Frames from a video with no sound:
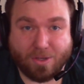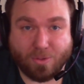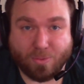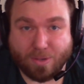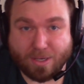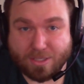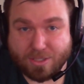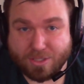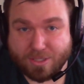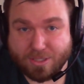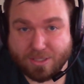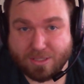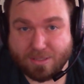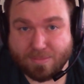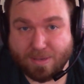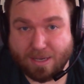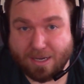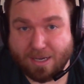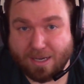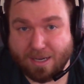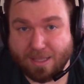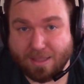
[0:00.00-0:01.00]
questions
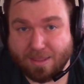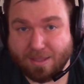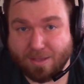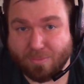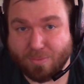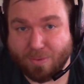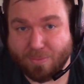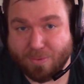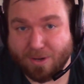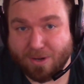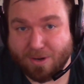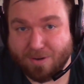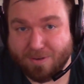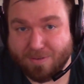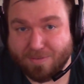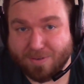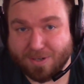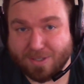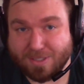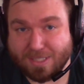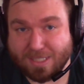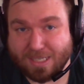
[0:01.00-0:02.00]
about anything we went
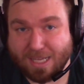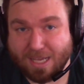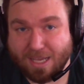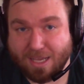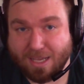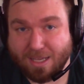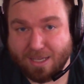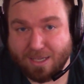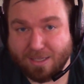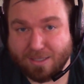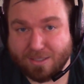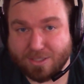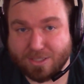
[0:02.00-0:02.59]
over today,